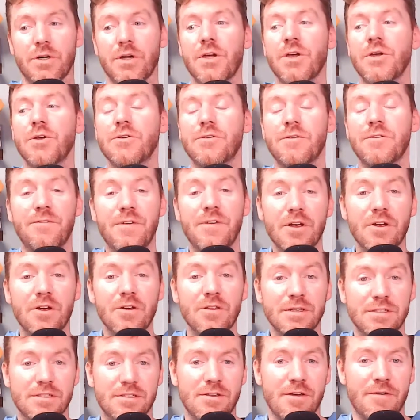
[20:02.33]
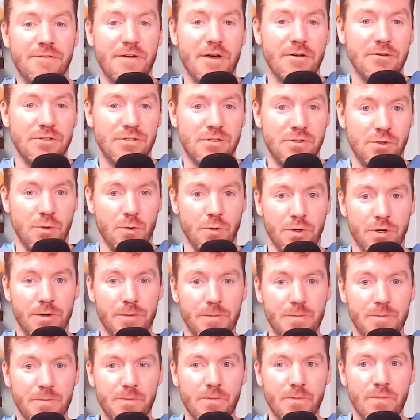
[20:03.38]
You should figure this stuff out sooner.
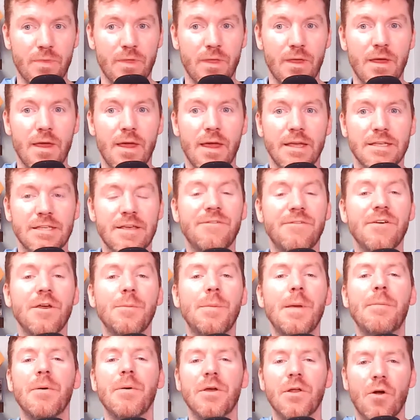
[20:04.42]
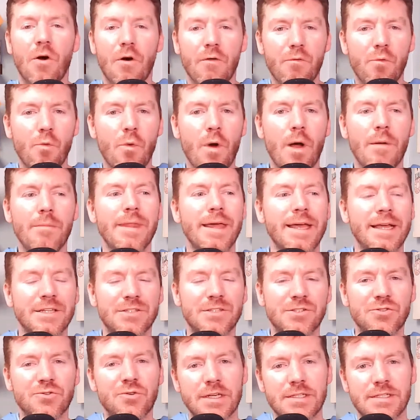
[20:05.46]
Because I feel like people get overwhelmed, they get
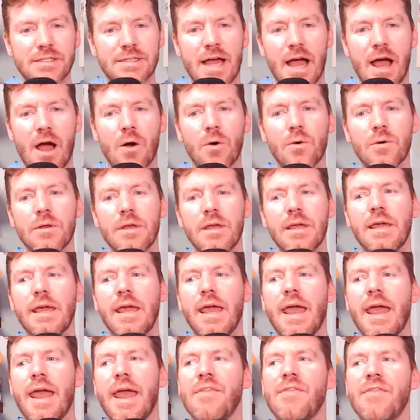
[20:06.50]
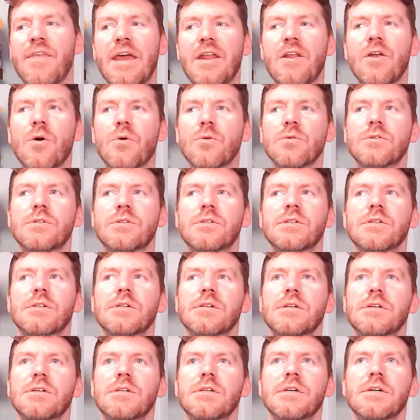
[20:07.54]
stressed out, and they
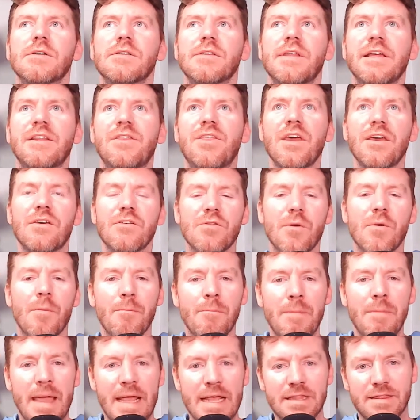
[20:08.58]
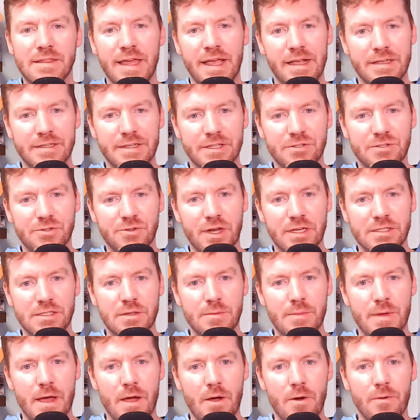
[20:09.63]
think of the main things that stress them
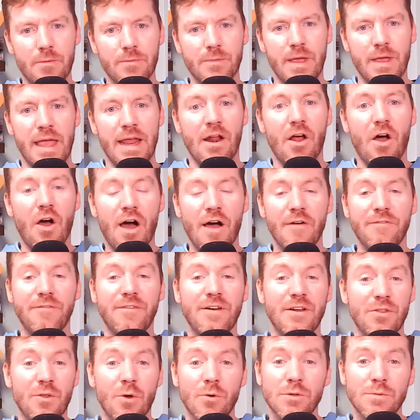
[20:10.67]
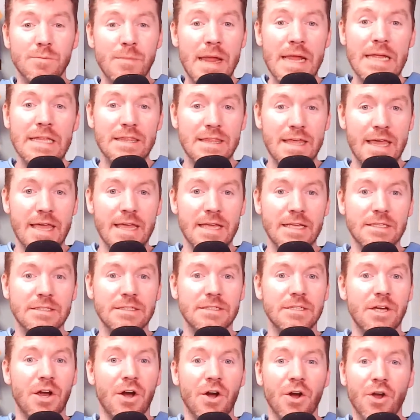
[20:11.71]
out. And often those main
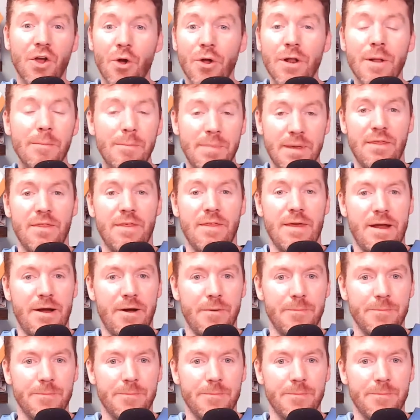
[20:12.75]
things are going to be there.